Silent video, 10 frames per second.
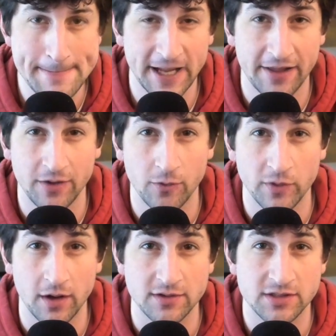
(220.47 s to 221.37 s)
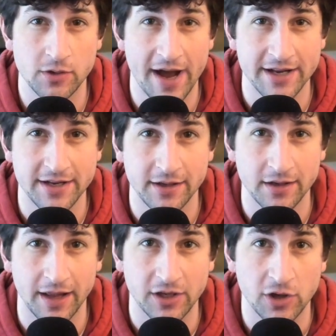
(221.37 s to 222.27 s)
And then we also added
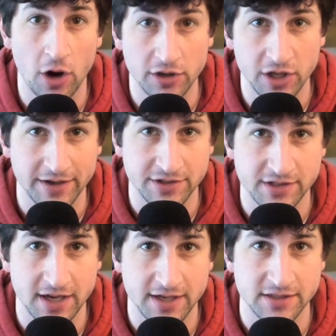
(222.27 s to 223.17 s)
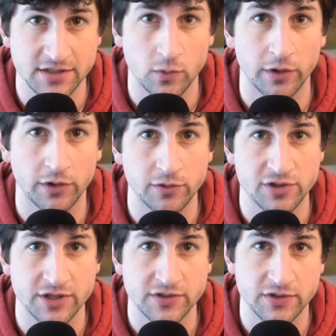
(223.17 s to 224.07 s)
in like cardio exercises where you
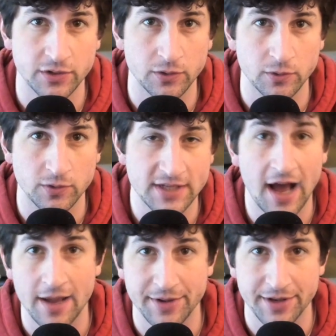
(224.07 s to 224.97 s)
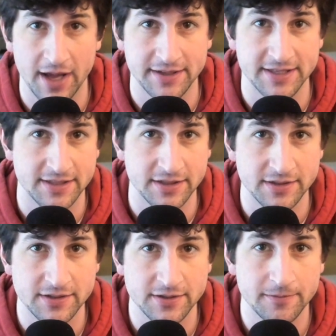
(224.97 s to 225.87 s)
just do time and not distance.